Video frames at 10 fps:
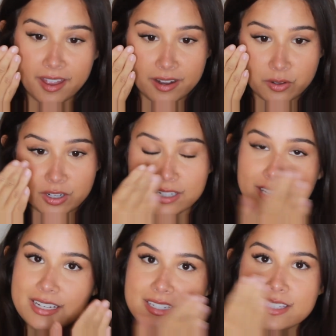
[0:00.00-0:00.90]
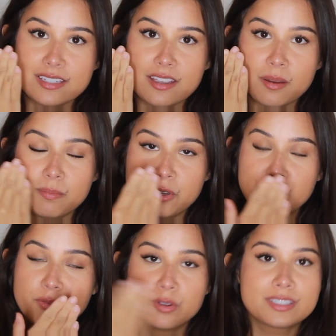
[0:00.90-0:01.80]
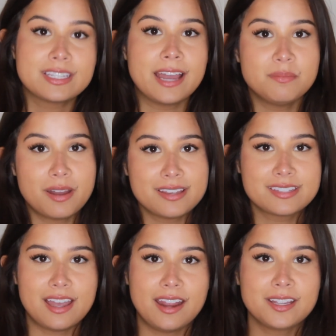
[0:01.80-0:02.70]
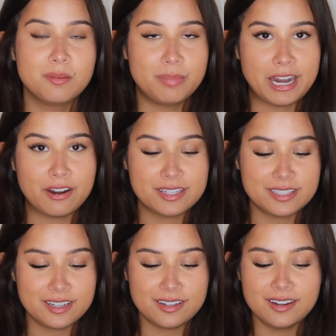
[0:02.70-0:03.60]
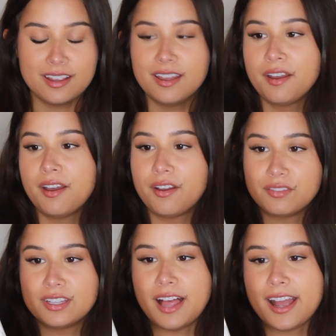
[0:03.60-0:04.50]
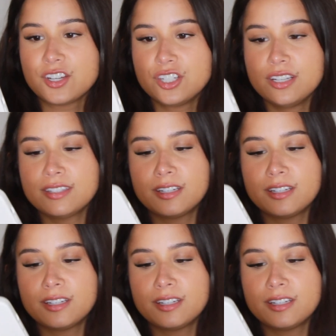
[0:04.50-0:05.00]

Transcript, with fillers: and you're going to get to see a beautiful side-by-side comparison of the lashes.